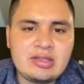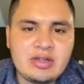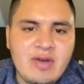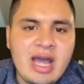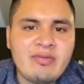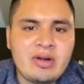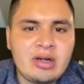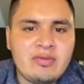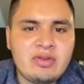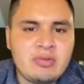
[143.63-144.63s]
survivor
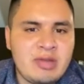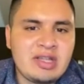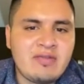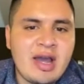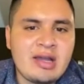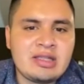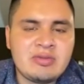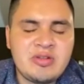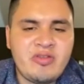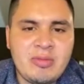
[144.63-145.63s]
of domestic violence
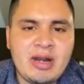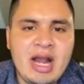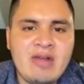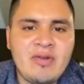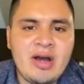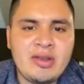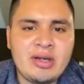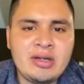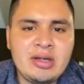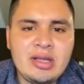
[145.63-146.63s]
from my grandfather.